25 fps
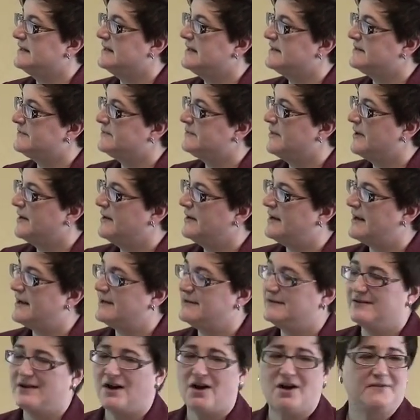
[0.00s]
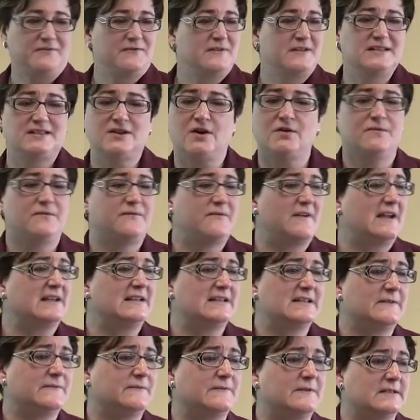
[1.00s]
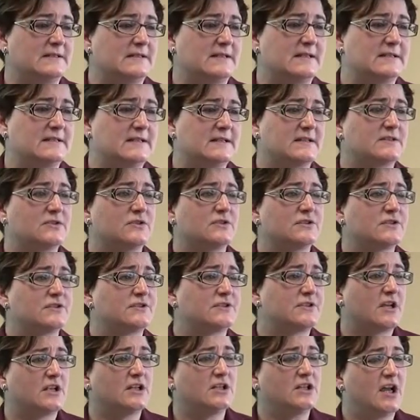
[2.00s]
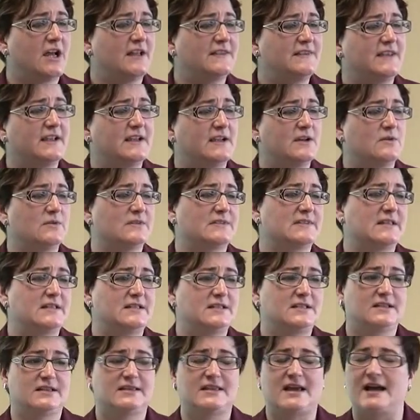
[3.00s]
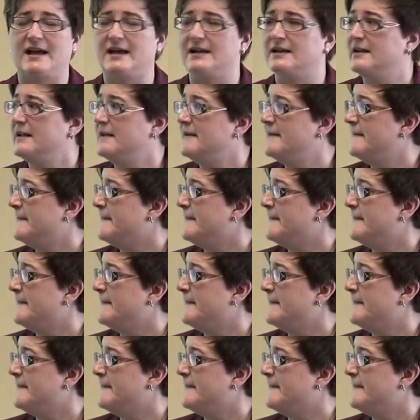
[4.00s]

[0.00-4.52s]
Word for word: it and often don't find differences because there's a lot that goes into that.